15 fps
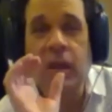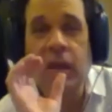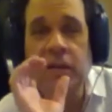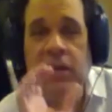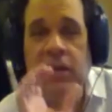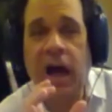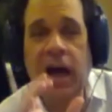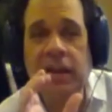
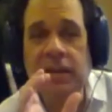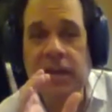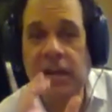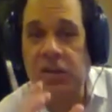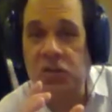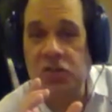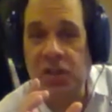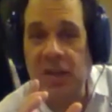not
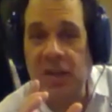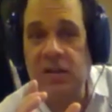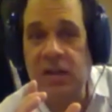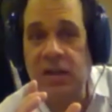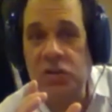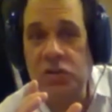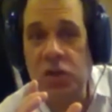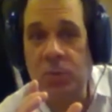
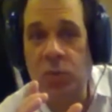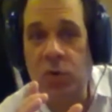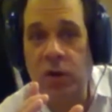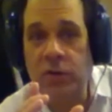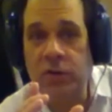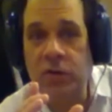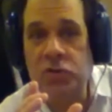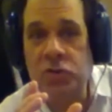extending somewhere
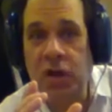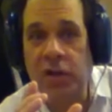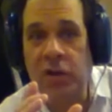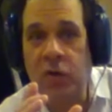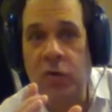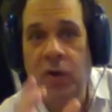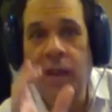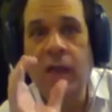on the
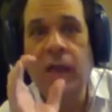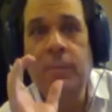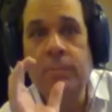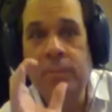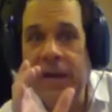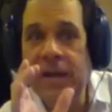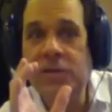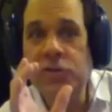cello
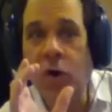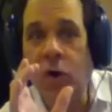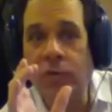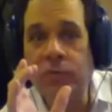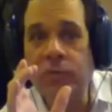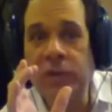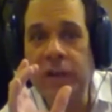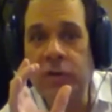pays
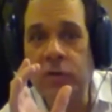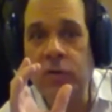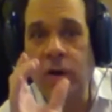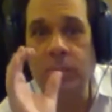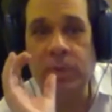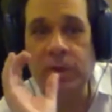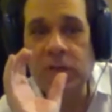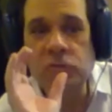off later
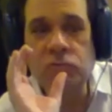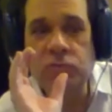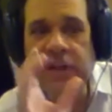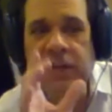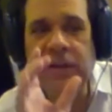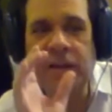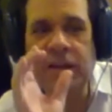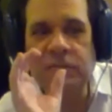on, because
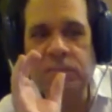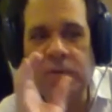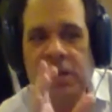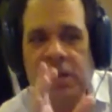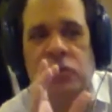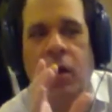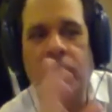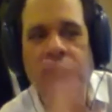it
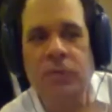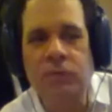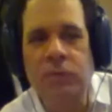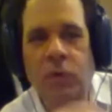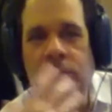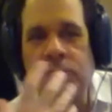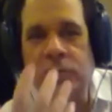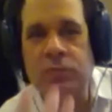pays off in
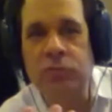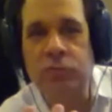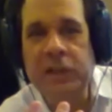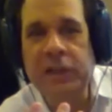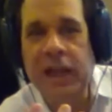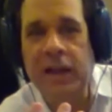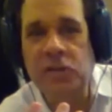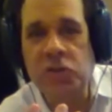forms of
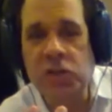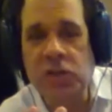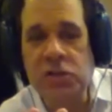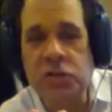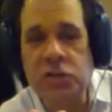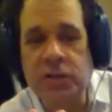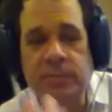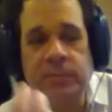relaxation.